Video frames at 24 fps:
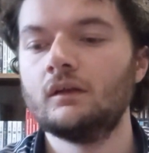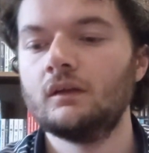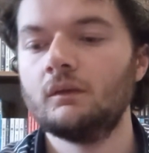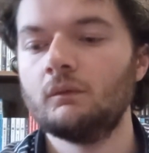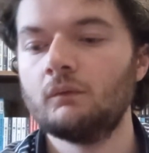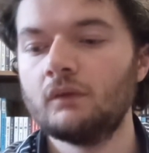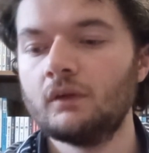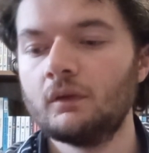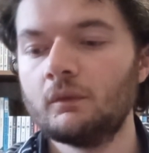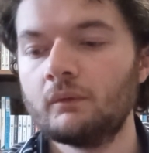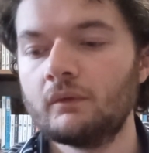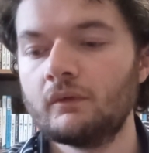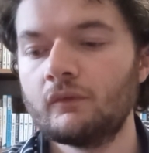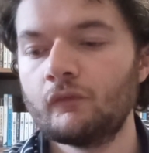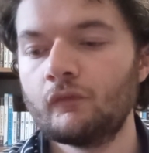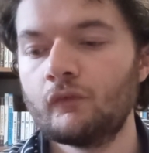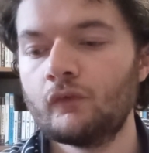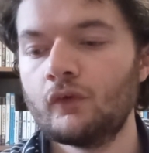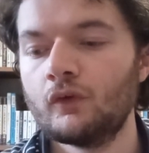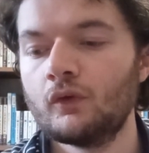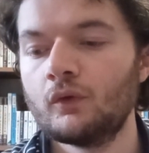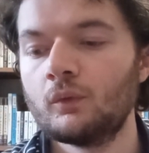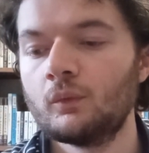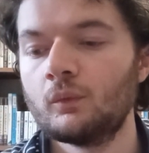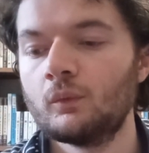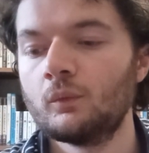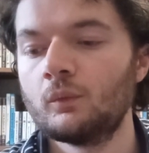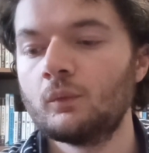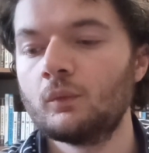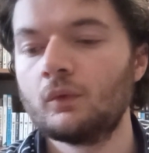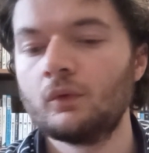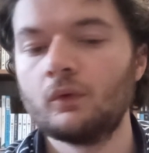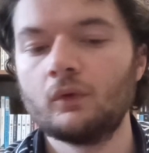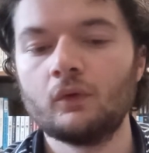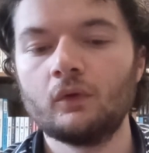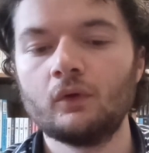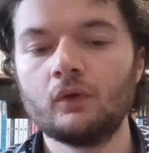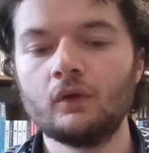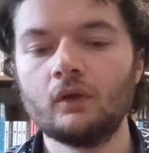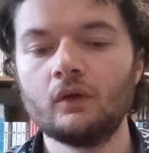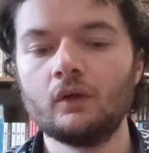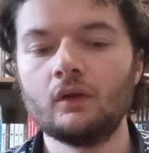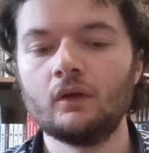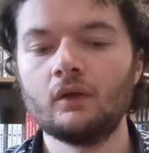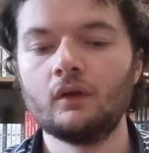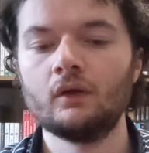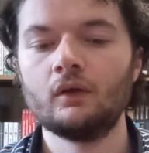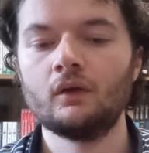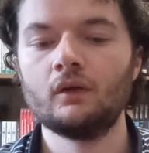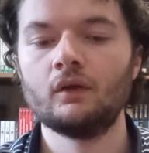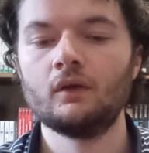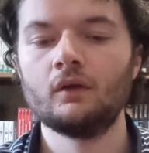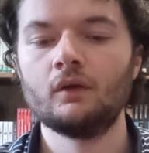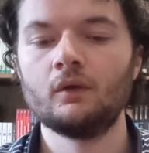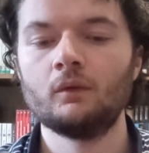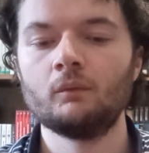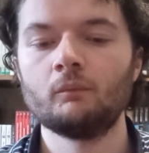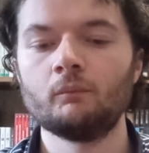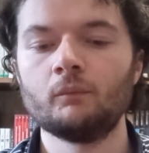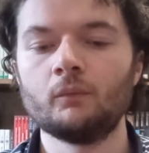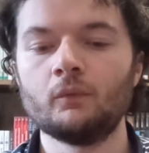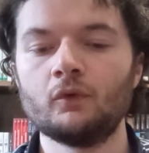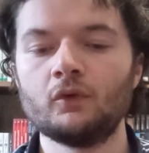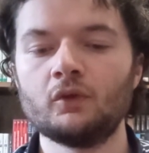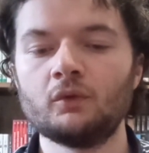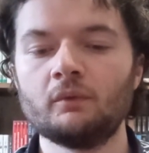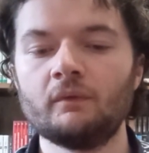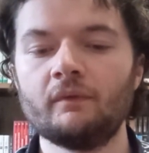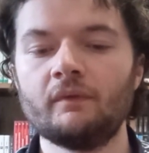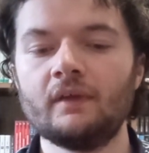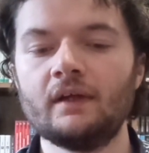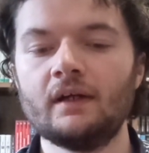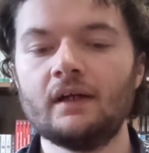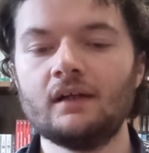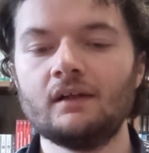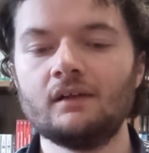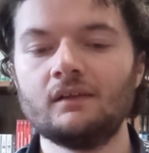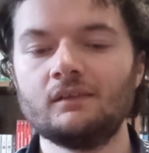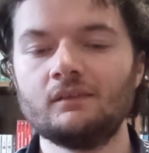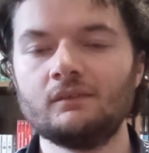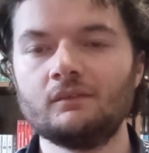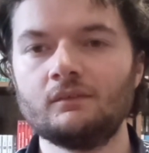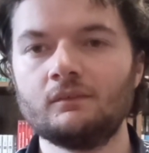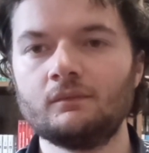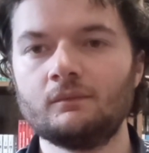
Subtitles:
I'm going to much with that.